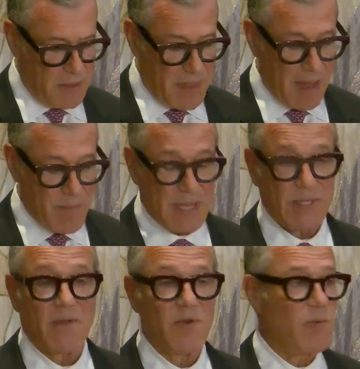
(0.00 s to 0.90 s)
that
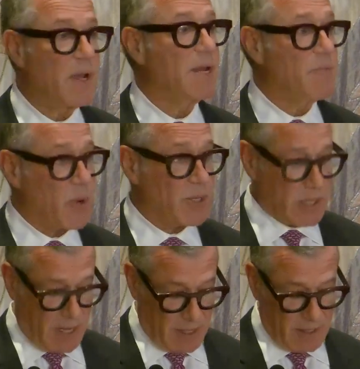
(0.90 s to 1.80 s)
means everyone in
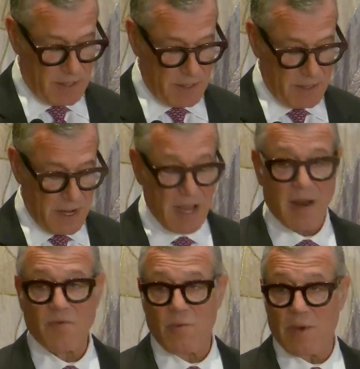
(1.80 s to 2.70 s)
person and
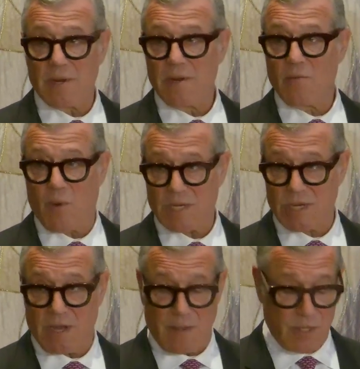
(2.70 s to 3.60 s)
everyone
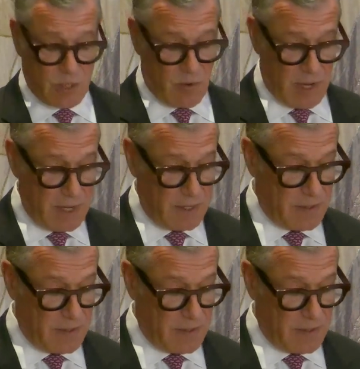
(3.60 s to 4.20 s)
watching on the screen.